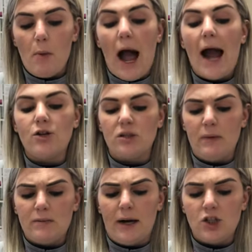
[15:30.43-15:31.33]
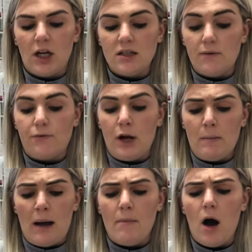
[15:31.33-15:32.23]
But I just missed my chance at freeing
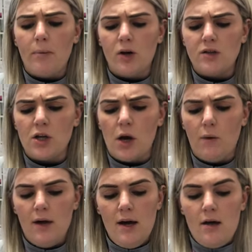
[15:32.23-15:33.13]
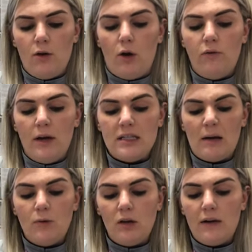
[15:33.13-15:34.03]
my ma because of you. The only reason
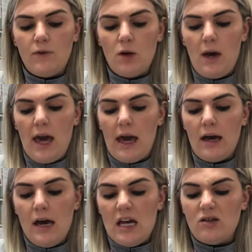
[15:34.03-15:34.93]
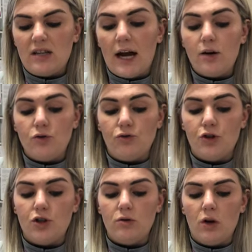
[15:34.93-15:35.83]
I'm not leaving you here is because I don't
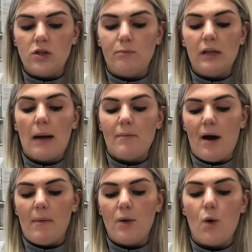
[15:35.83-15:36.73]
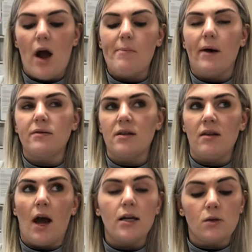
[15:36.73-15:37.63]
trust you not to blab about my whereabouts to
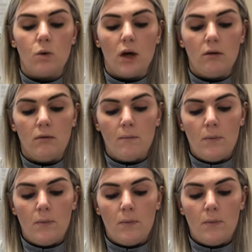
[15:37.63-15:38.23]
the Ice Queen.